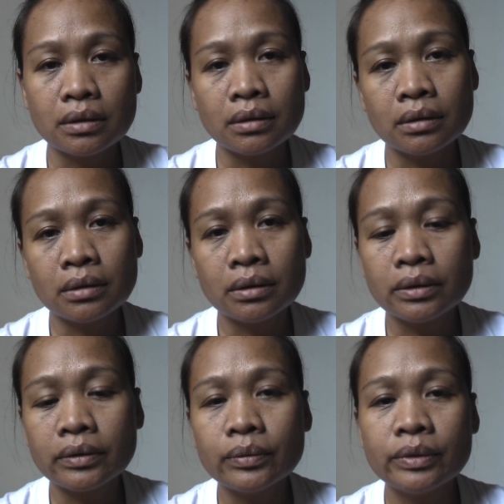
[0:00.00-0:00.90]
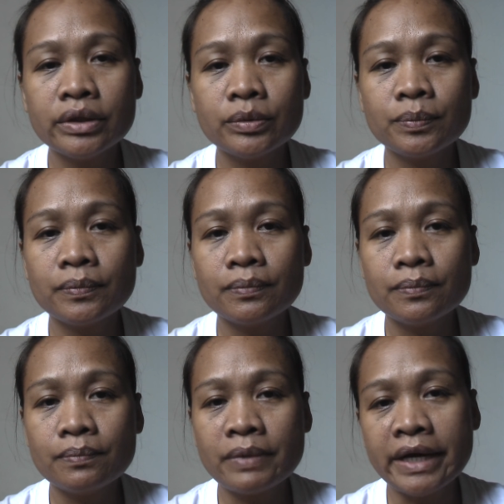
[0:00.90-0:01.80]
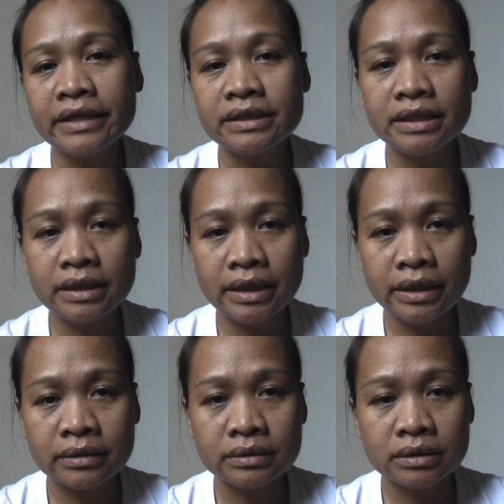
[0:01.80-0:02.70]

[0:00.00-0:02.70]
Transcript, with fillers: Uh, when you buy ticket,